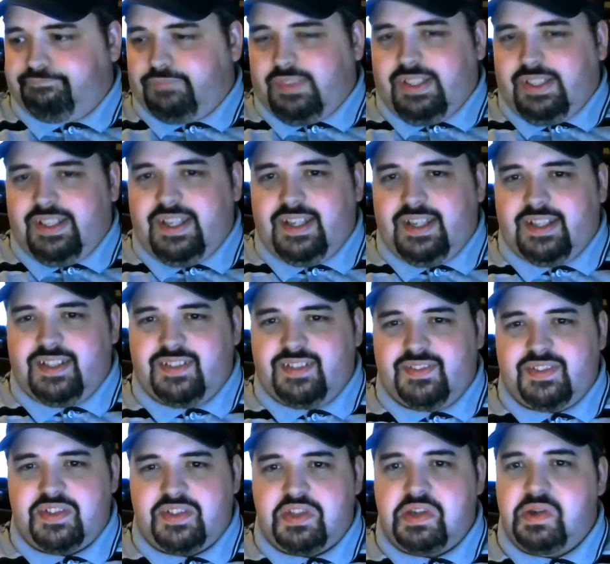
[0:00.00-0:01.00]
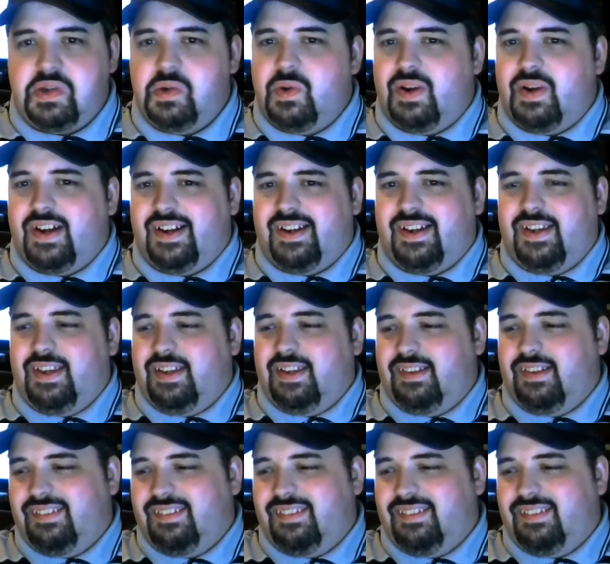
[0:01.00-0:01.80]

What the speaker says: I can't give it too high.